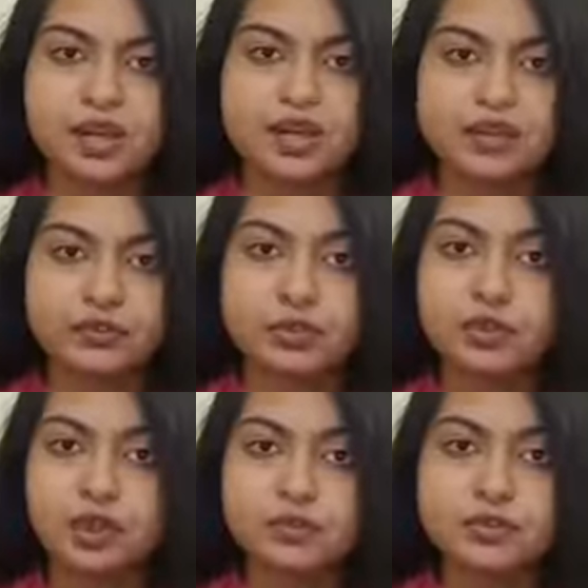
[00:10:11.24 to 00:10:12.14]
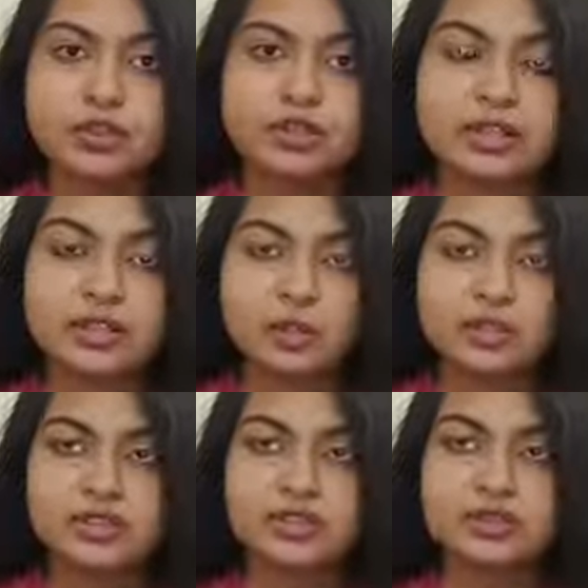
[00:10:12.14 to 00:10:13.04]
if you come to online
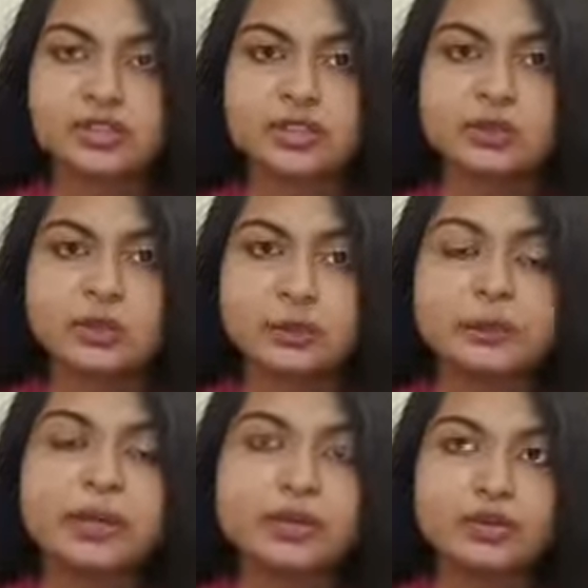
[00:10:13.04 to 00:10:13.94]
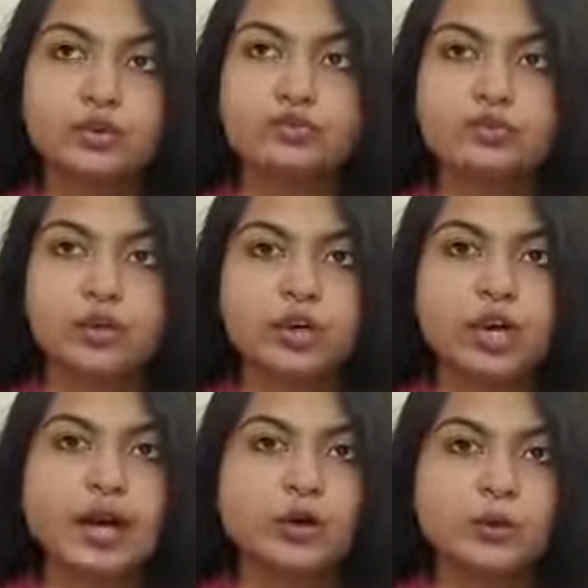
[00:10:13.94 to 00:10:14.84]
courses, it will prepare you for
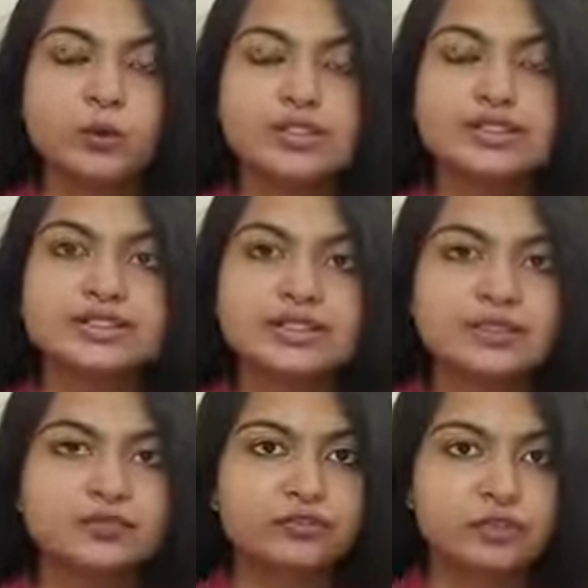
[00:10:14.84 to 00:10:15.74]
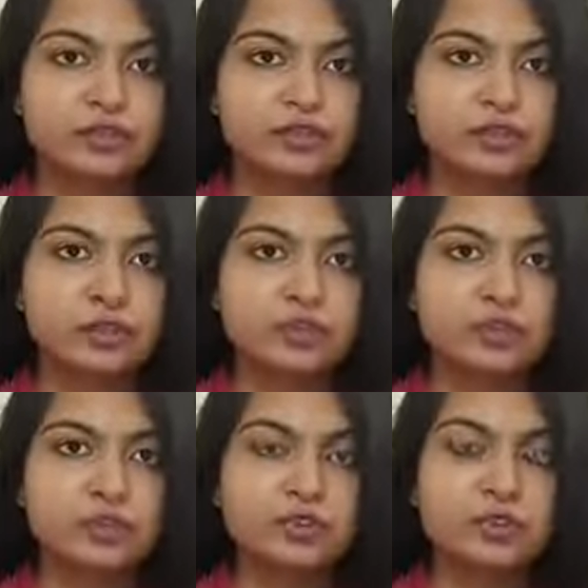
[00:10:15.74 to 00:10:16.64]
how you can sit in front of the
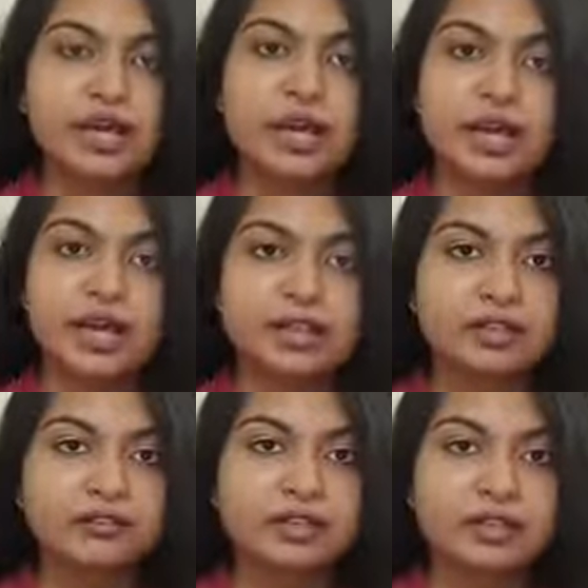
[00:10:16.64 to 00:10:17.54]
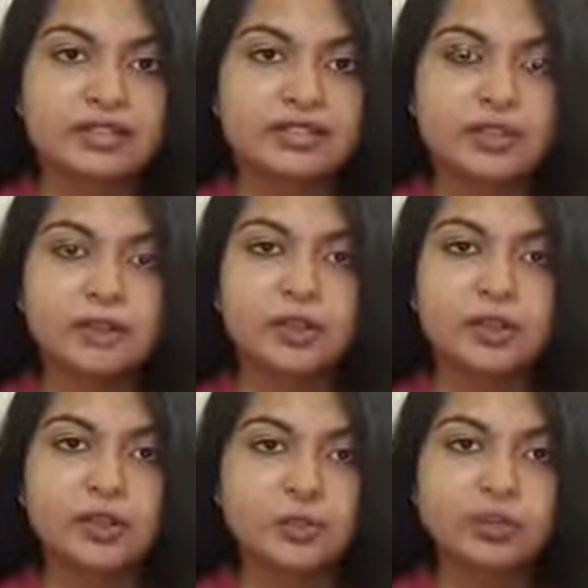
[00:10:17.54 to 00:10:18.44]
computer and give your exam.
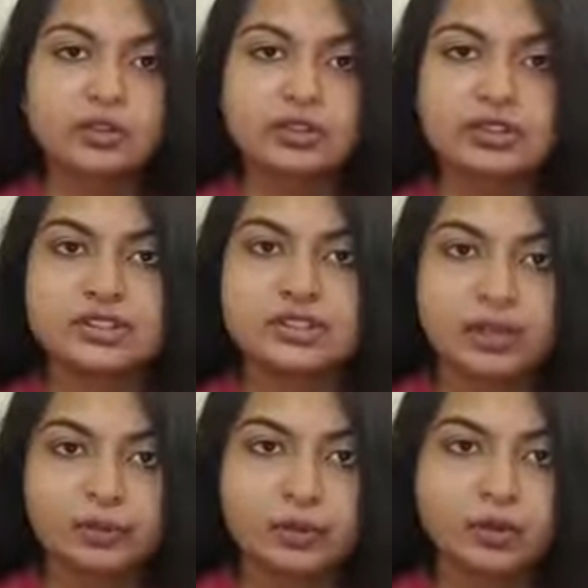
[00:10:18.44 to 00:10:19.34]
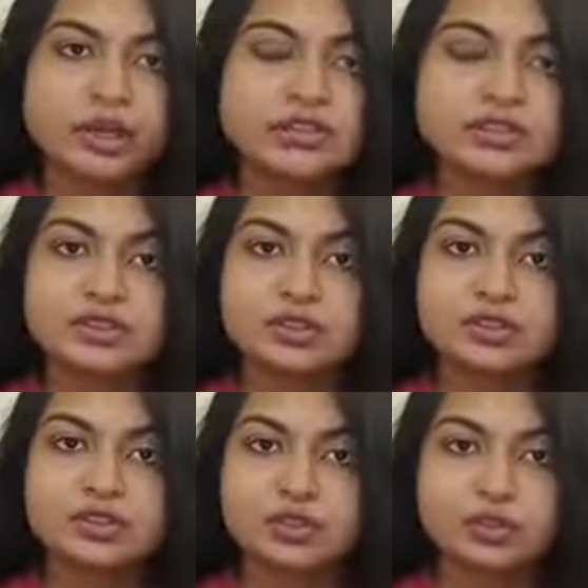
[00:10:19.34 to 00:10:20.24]
You will type your
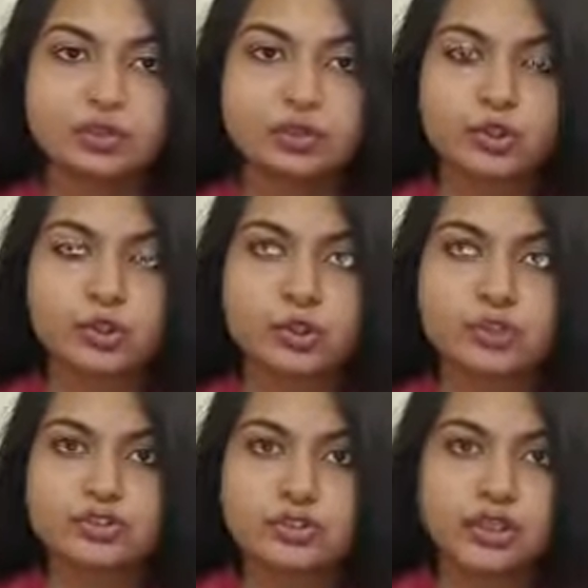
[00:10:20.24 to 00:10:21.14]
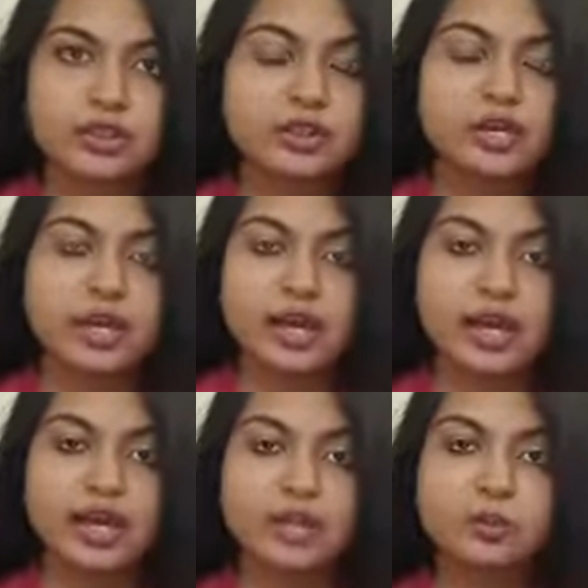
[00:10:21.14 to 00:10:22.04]
answers to your trainer,
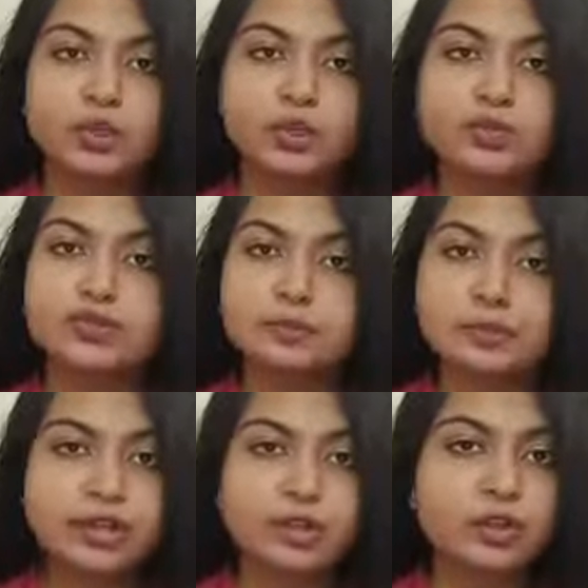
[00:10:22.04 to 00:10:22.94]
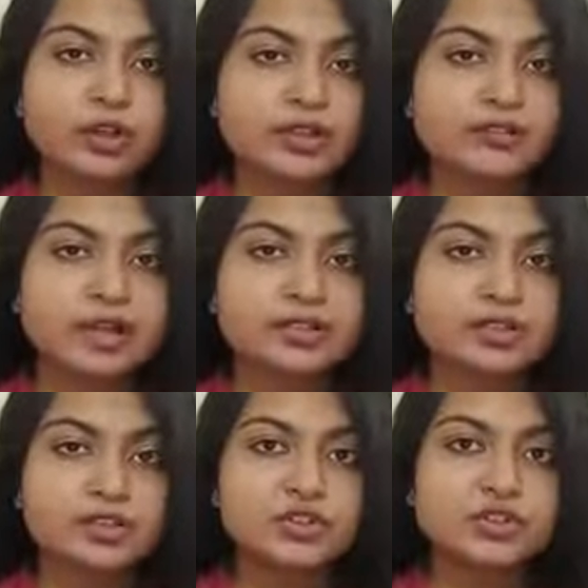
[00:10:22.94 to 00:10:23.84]
and when you speak or give
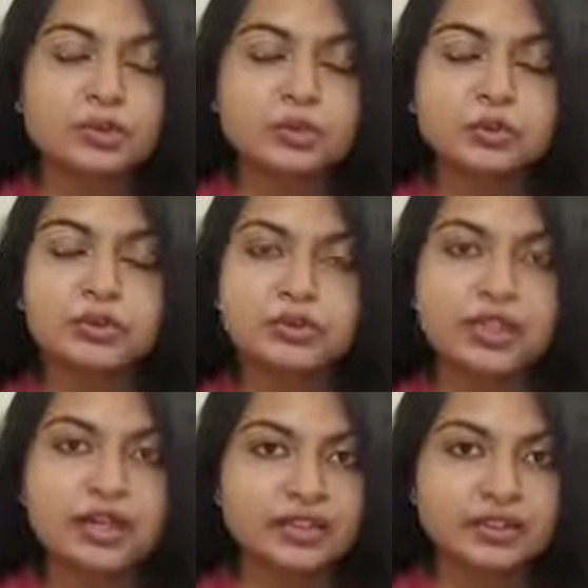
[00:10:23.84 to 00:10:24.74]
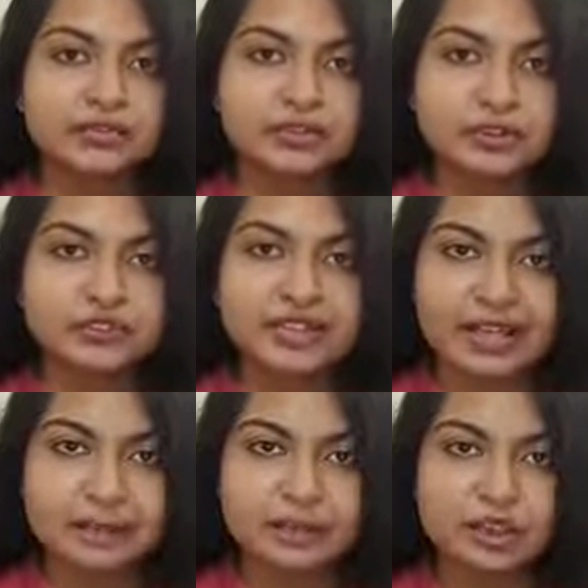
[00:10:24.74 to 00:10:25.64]
answers, you will do that in front of the
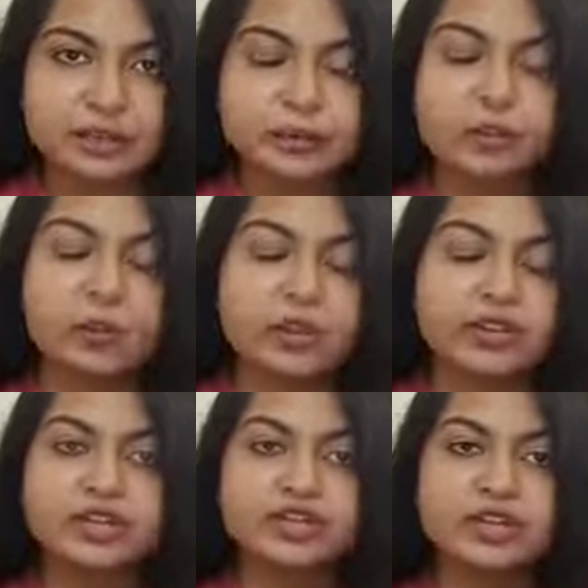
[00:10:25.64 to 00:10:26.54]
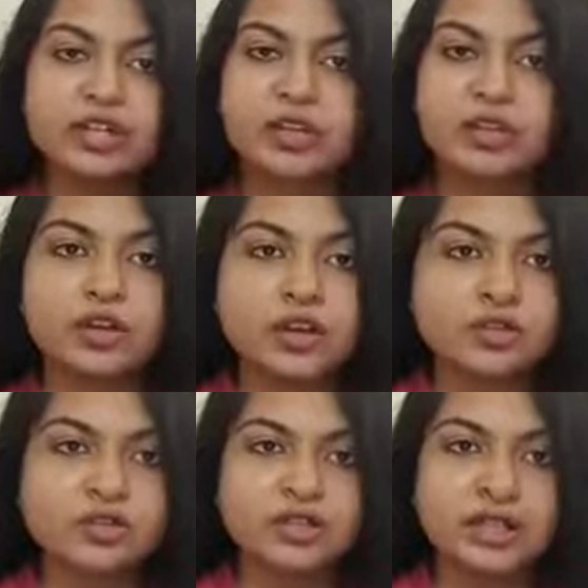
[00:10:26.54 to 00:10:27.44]
laptop with the trainer on the
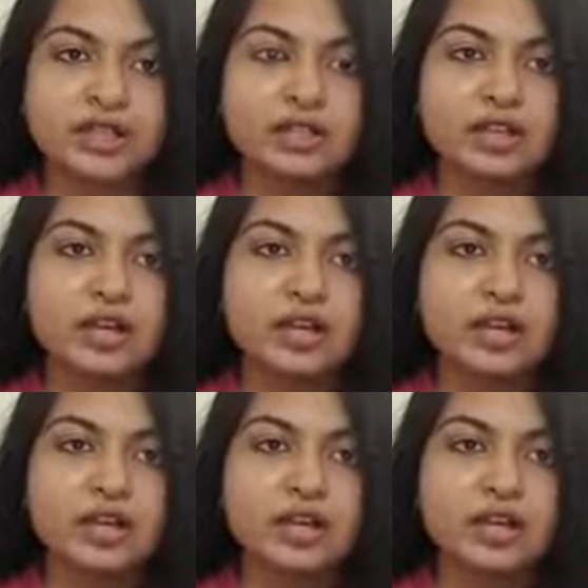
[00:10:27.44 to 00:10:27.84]
other side.